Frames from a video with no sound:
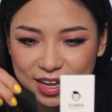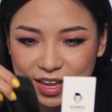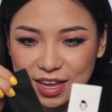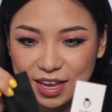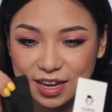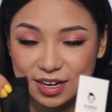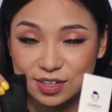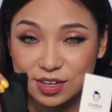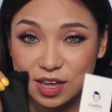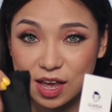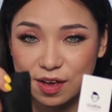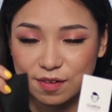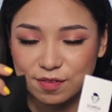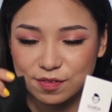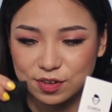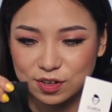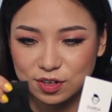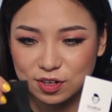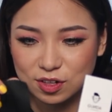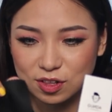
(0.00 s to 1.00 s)
and you
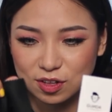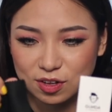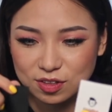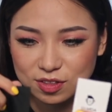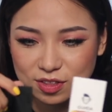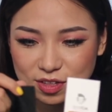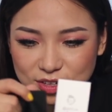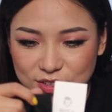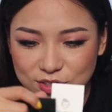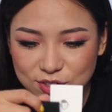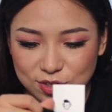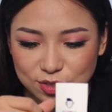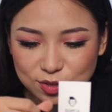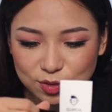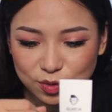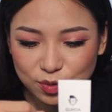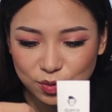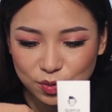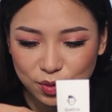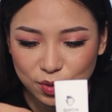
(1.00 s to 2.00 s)
have your cloth
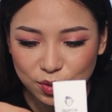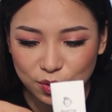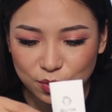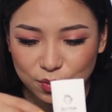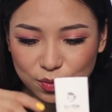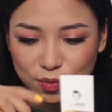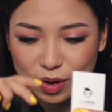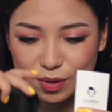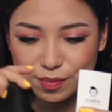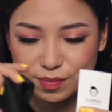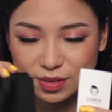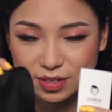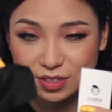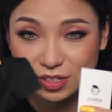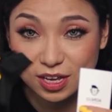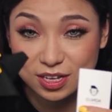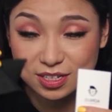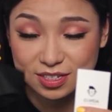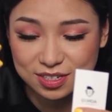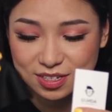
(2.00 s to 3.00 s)
to wipe the
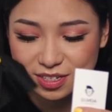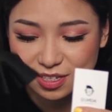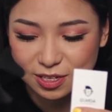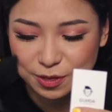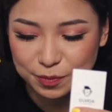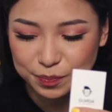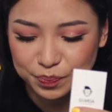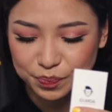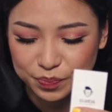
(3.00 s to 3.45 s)
glasses.